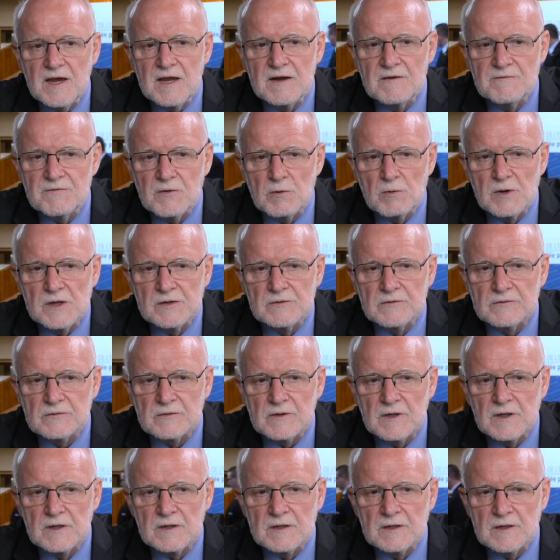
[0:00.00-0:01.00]

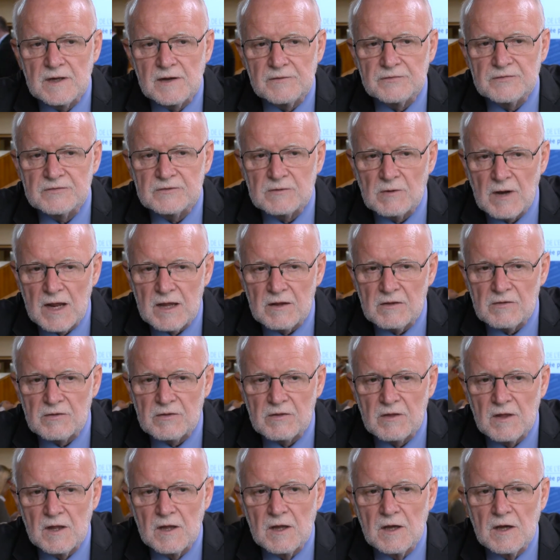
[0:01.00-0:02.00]
influence and enough
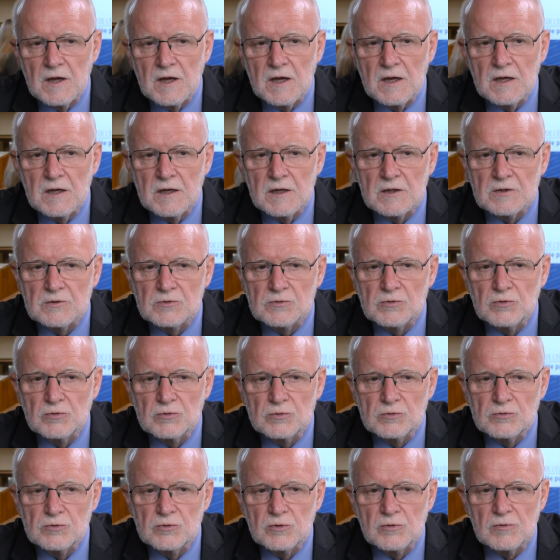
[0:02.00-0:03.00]
strength
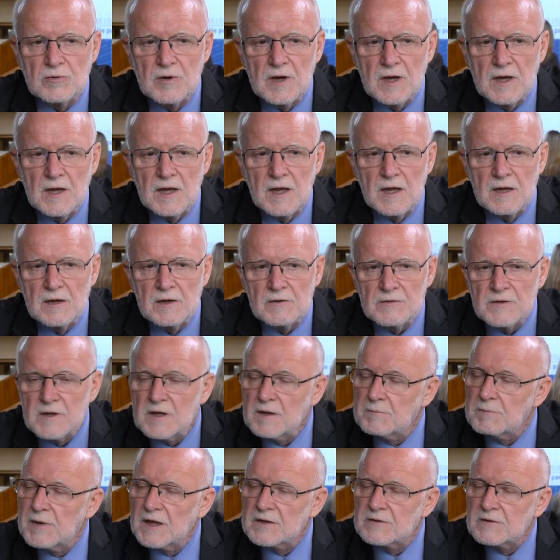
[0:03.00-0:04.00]
to do
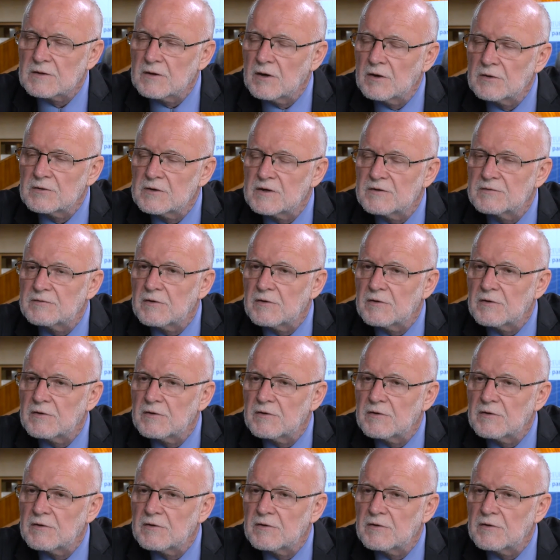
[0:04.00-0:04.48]
anything but only